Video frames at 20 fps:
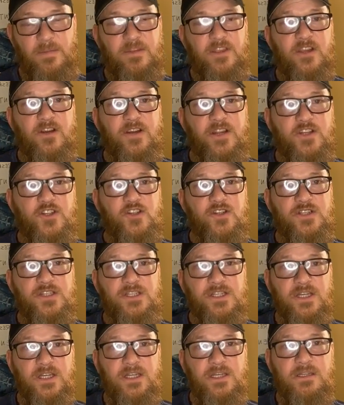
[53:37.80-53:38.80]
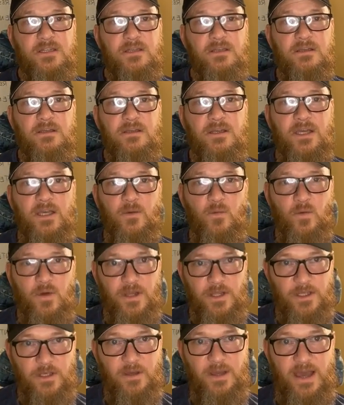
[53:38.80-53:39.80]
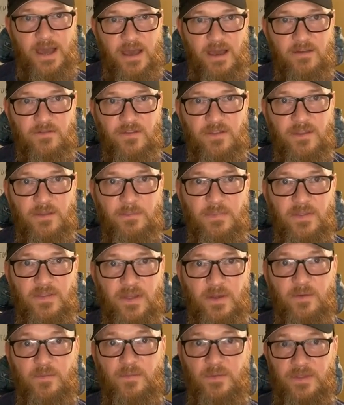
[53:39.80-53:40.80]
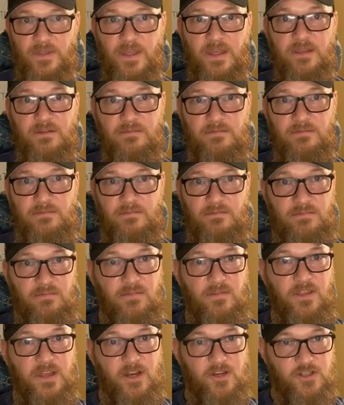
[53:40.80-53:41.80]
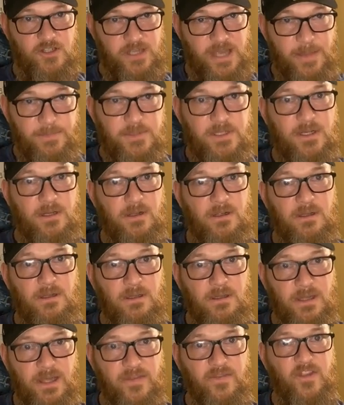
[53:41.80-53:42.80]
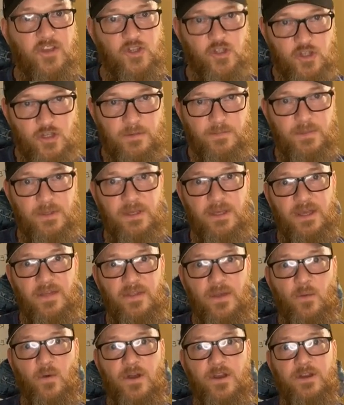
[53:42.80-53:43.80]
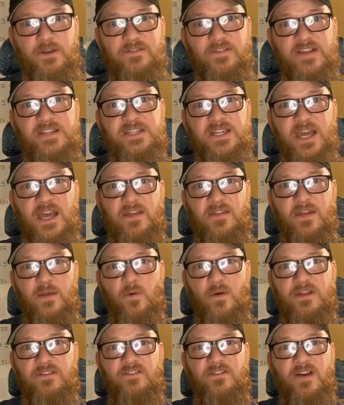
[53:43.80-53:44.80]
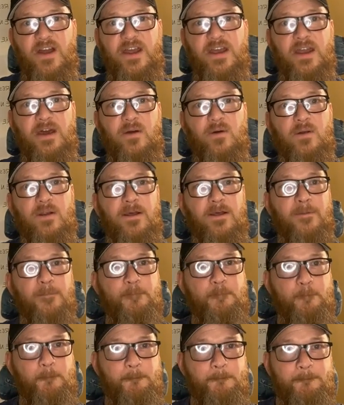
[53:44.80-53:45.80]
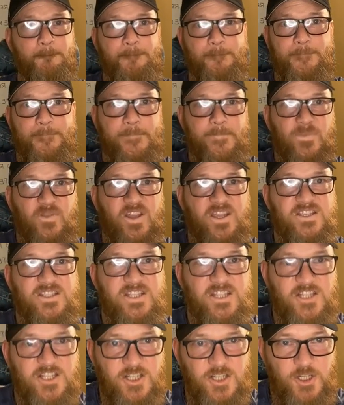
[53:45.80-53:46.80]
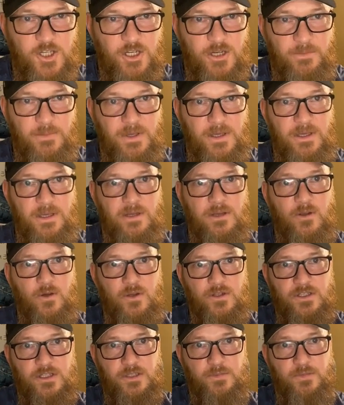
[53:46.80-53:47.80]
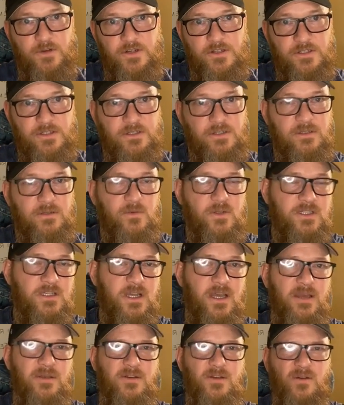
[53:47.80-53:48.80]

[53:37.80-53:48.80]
maybe they're interested in what you have, but they're skeptical, like they should be, and they want to investigate, and they want to find out, is this legitimate? Who is this person?